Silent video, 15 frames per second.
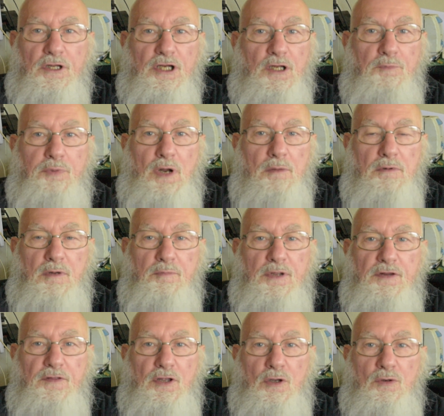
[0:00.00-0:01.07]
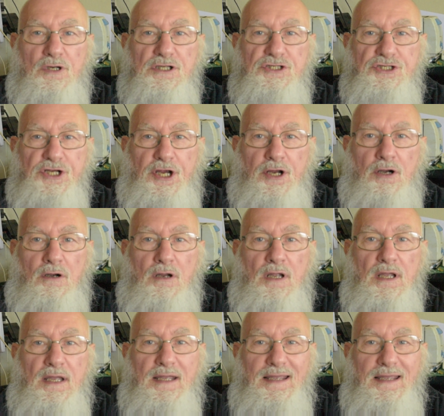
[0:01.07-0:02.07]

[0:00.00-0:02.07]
It'll probably be the only chair